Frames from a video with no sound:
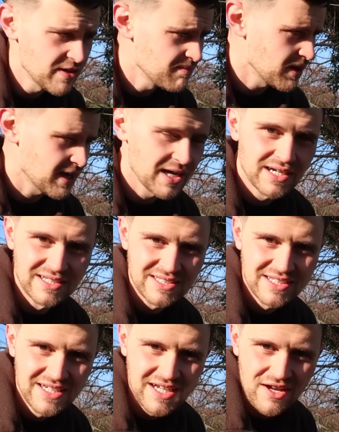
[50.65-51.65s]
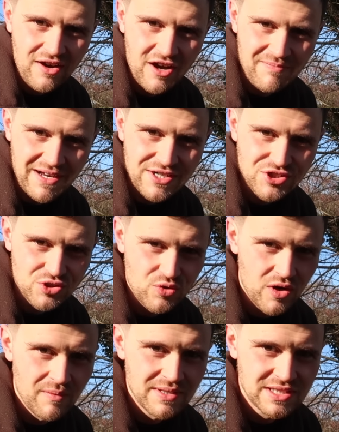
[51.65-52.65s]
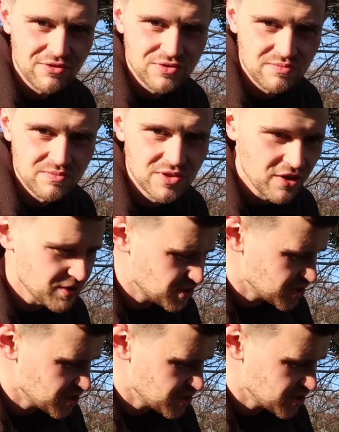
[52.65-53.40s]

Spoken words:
by hand. I've managed to acquire myself some nice